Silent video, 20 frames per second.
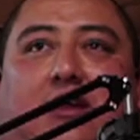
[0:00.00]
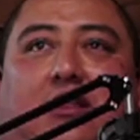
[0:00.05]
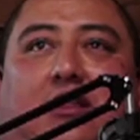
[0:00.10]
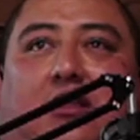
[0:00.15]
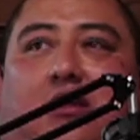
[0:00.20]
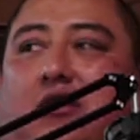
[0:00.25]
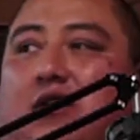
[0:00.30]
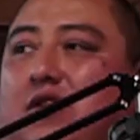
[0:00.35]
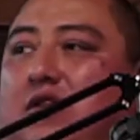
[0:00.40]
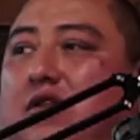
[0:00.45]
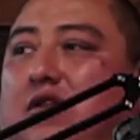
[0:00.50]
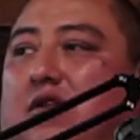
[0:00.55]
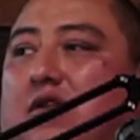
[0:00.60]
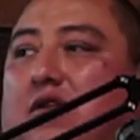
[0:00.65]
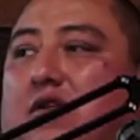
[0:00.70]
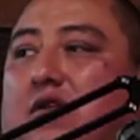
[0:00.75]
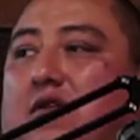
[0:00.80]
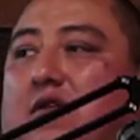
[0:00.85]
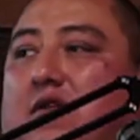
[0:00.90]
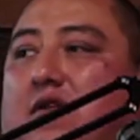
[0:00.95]
Flashpoint.
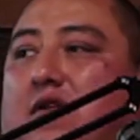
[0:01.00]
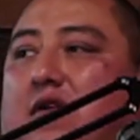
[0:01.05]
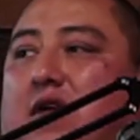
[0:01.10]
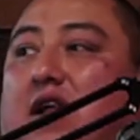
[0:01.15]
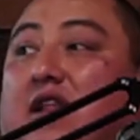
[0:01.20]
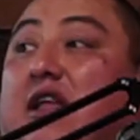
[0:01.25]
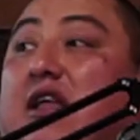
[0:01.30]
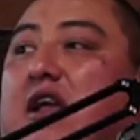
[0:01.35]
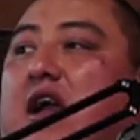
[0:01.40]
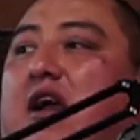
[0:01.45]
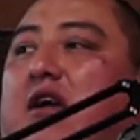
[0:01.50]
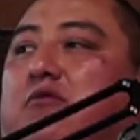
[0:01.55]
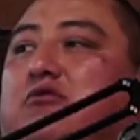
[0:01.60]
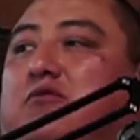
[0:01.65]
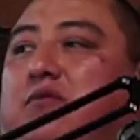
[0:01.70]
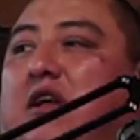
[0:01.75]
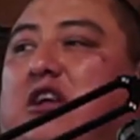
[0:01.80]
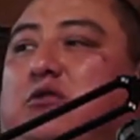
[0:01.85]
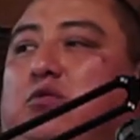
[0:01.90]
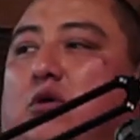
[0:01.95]
The, I think yeah, it
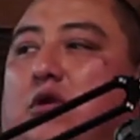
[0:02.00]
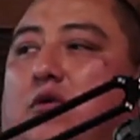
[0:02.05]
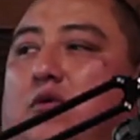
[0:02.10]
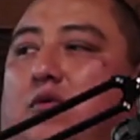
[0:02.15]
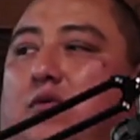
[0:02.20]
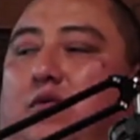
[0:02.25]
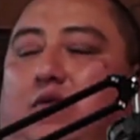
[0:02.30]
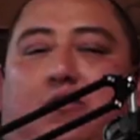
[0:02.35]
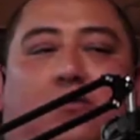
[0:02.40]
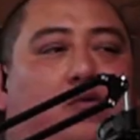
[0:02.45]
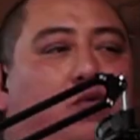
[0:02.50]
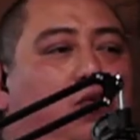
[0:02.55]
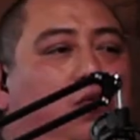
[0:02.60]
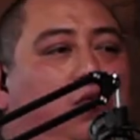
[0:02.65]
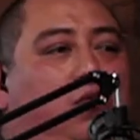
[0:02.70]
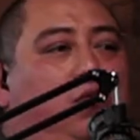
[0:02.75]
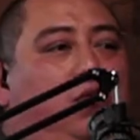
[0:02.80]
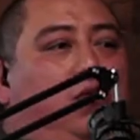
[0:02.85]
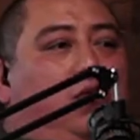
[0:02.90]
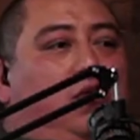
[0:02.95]
was Flashpoint. Flashpoint. Uh,
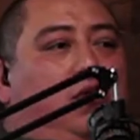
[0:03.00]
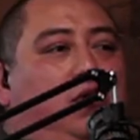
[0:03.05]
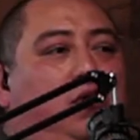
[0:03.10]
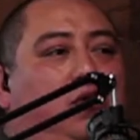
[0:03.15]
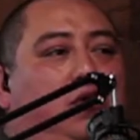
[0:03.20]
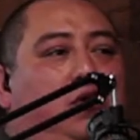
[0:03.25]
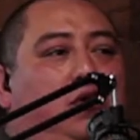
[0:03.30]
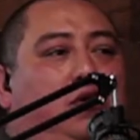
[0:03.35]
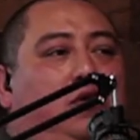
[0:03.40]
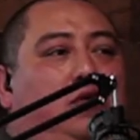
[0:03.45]
fa- Flashpoint.